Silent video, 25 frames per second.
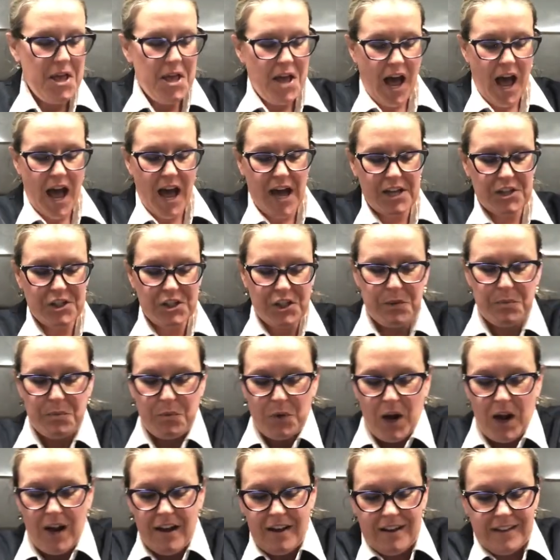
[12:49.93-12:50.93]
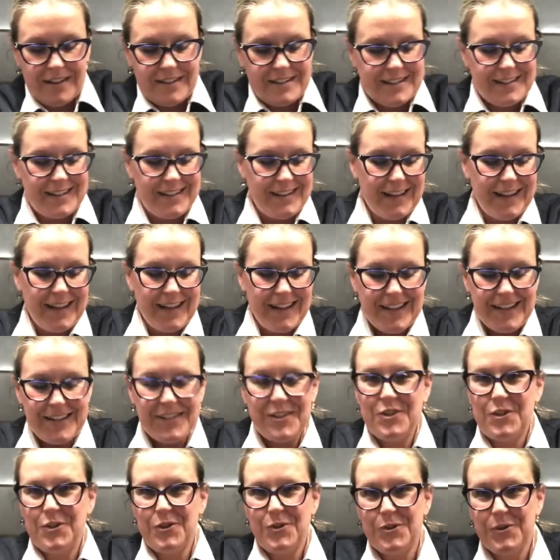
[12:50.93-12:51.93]
hygiene products
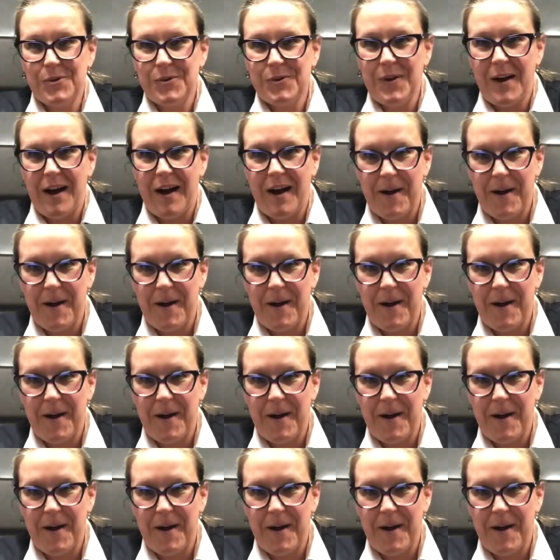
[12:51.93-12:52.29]
to,